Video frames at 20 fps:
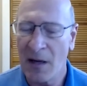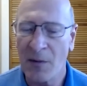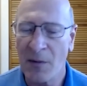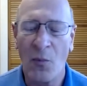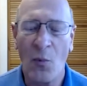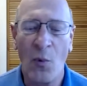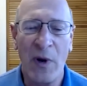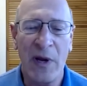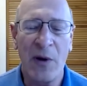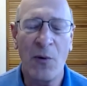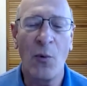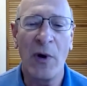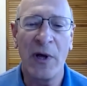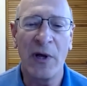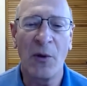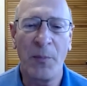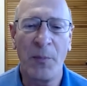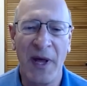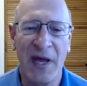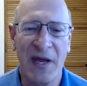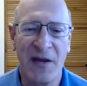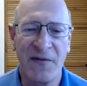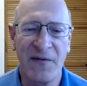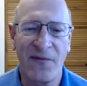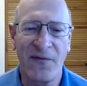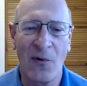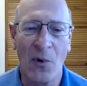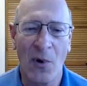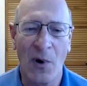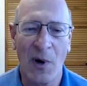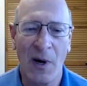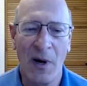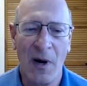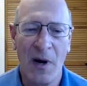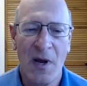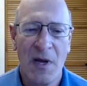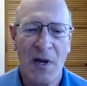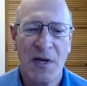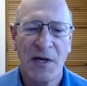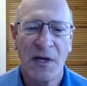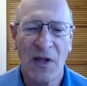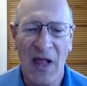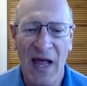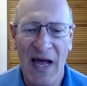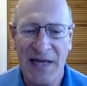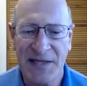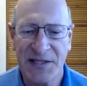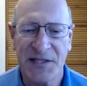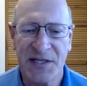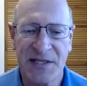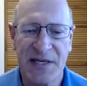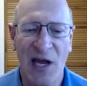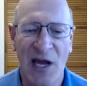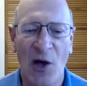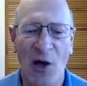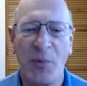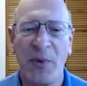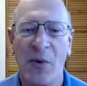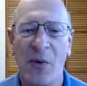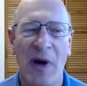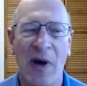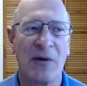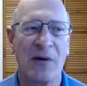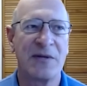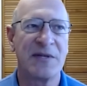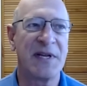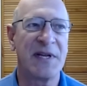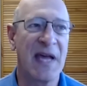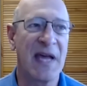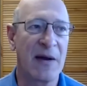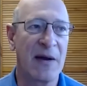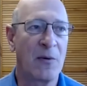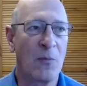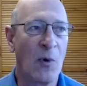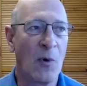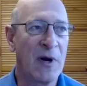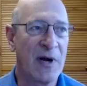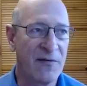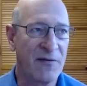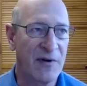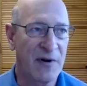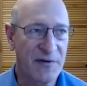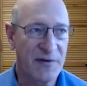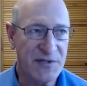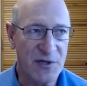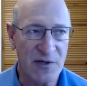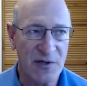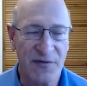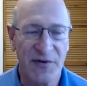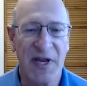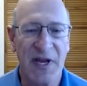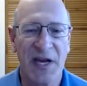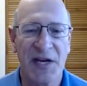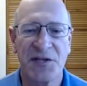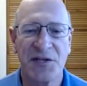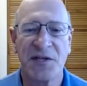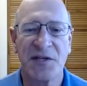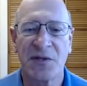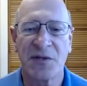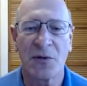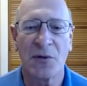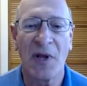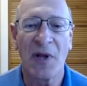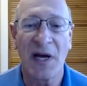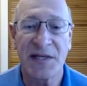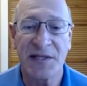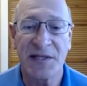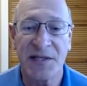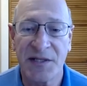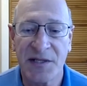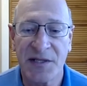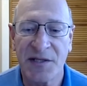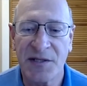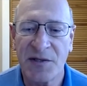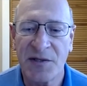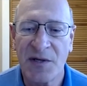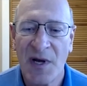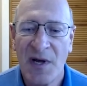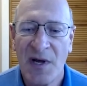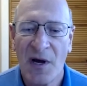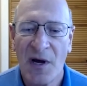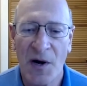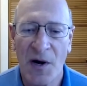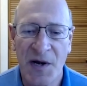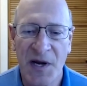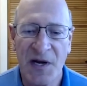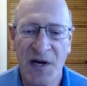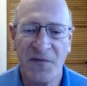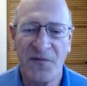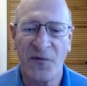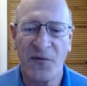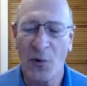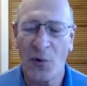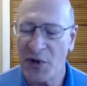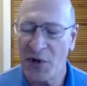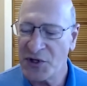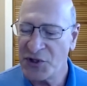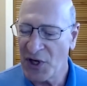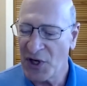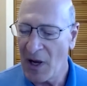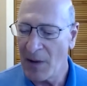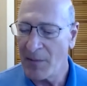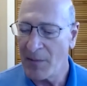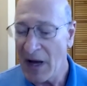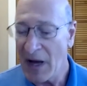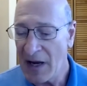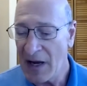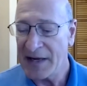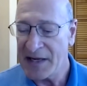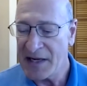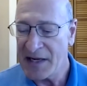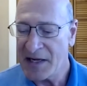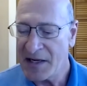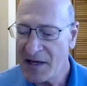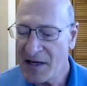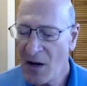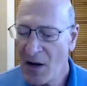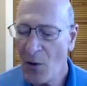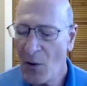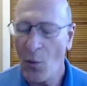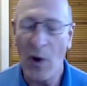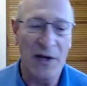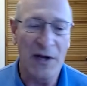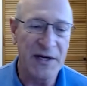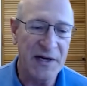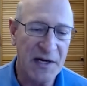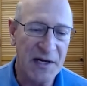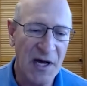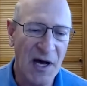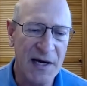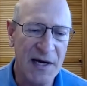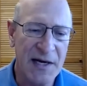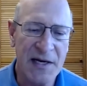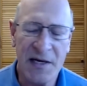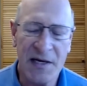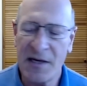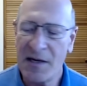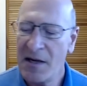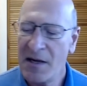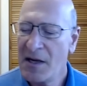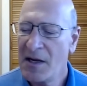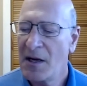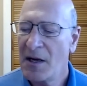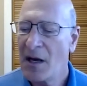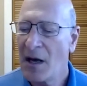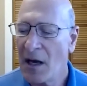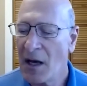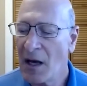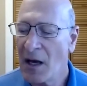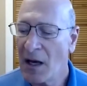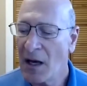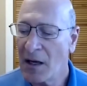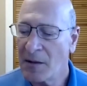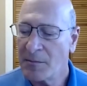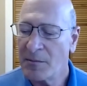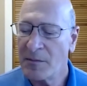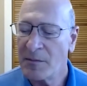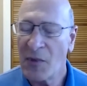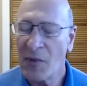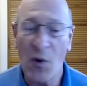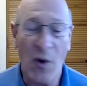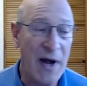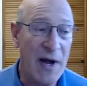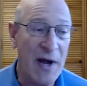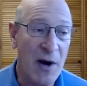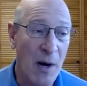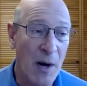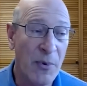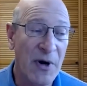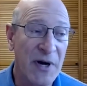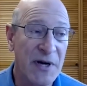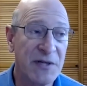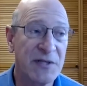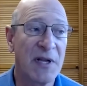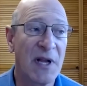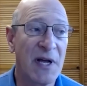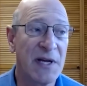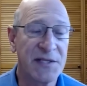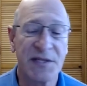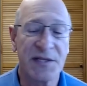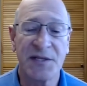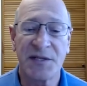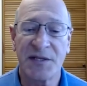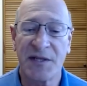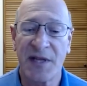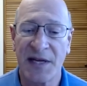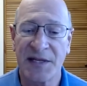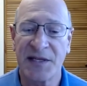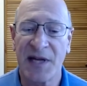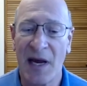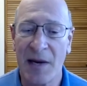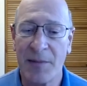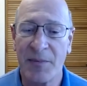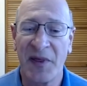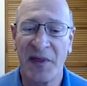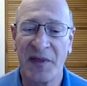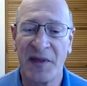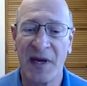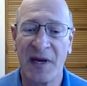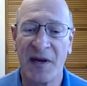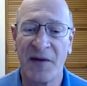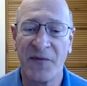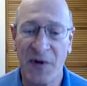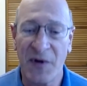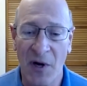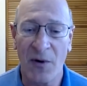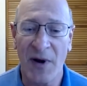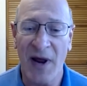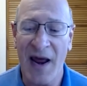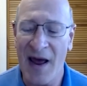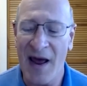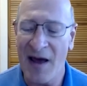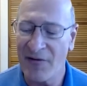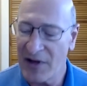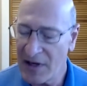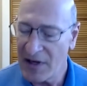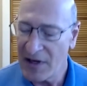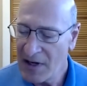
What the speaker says: We will pay for classes to help you out to get whatever certifications or licenses are needed for the job, i.e. welding, cutting, crane operator's license, that type of thing if you don't have it.